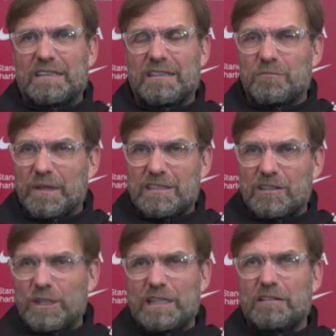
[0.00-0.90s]
It makes it
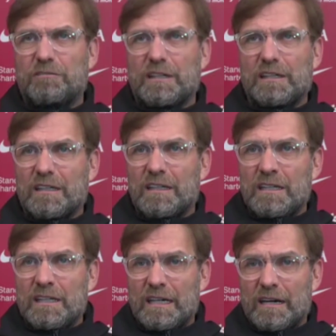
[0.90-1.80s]
really difficult.
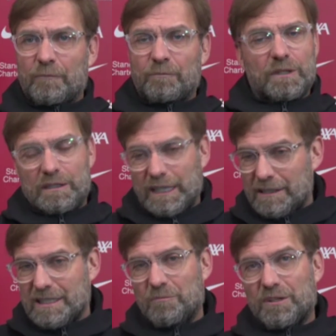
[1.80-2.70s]
Then
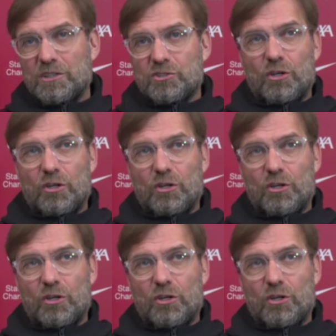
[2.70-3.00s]
something is wrong,